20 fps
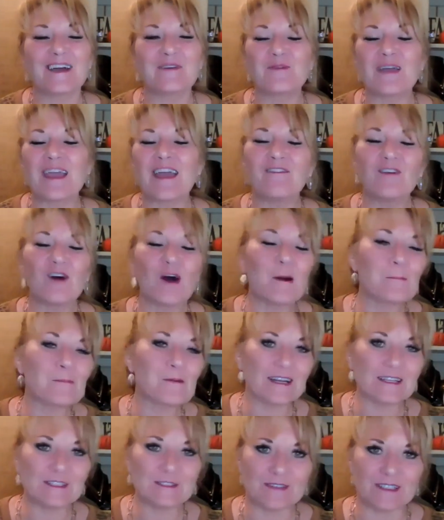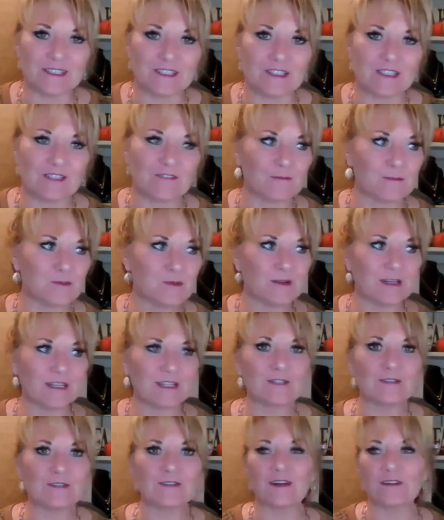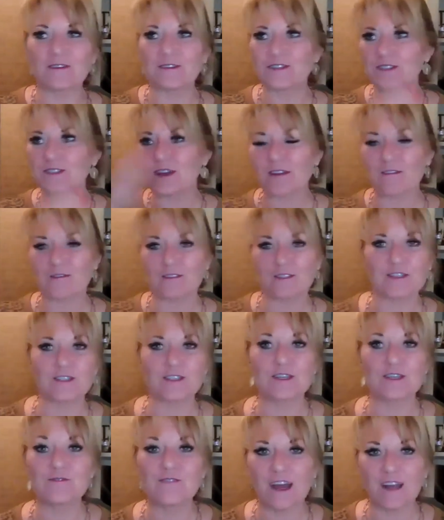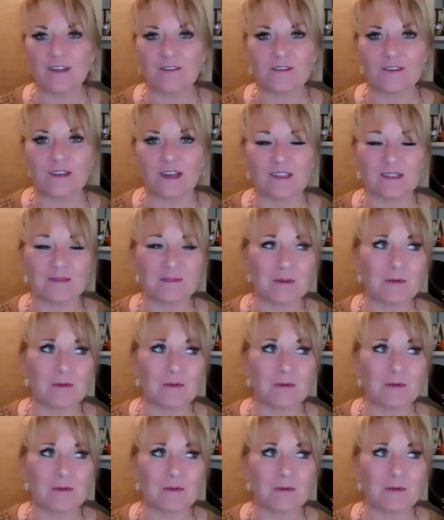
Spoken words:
we have all price ranges from $22 to over $200,